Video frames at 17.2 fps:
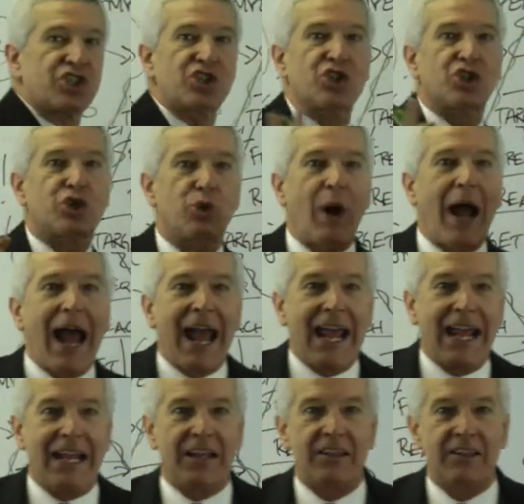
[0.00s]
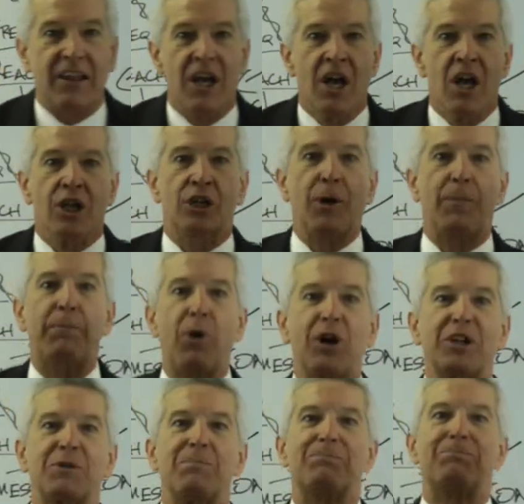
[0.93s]
strength to
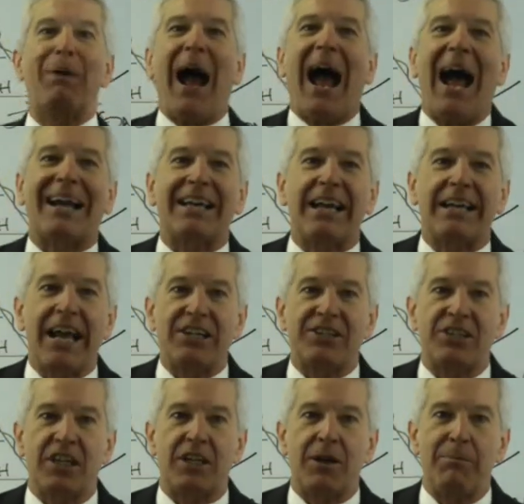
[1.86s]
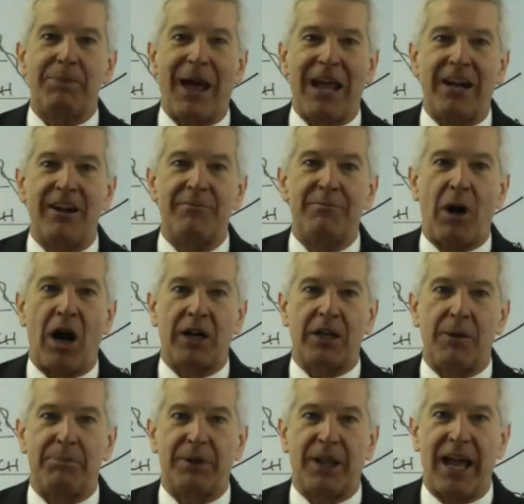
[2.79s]
push back against the competitive
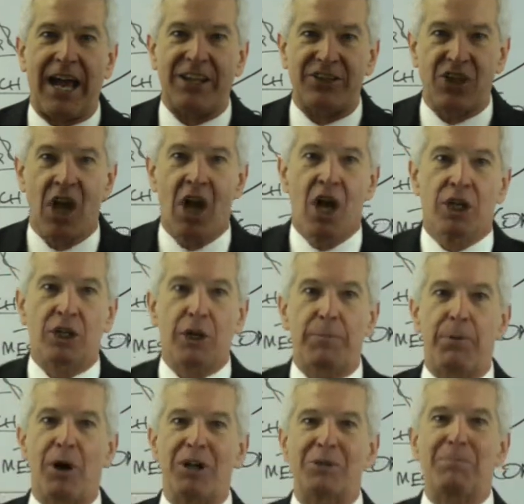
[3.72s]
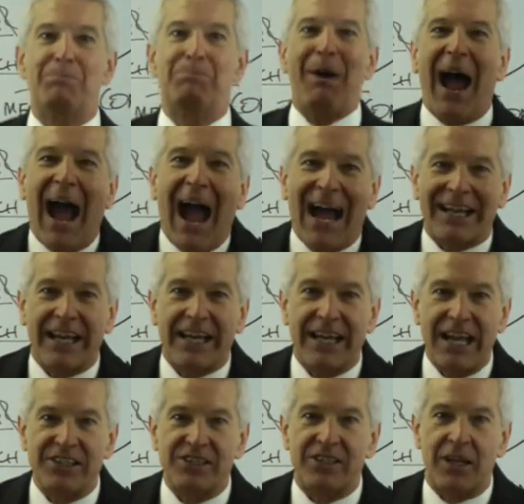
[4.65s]
marketplace, to push back
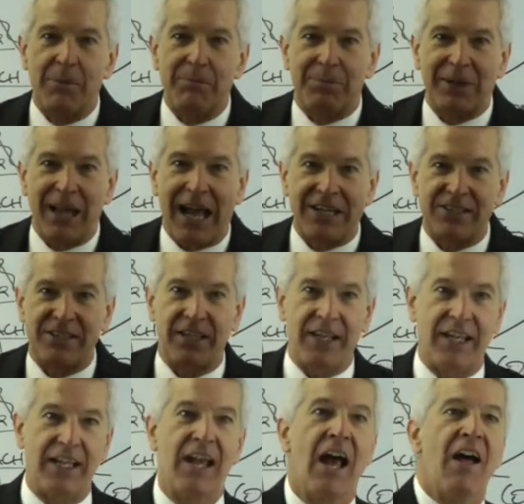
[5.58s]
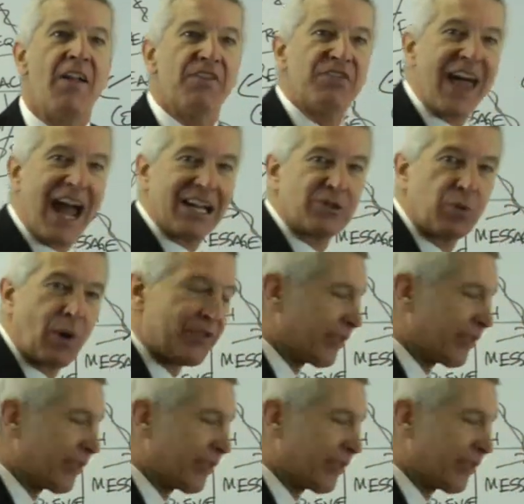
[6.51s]
against complexity. That's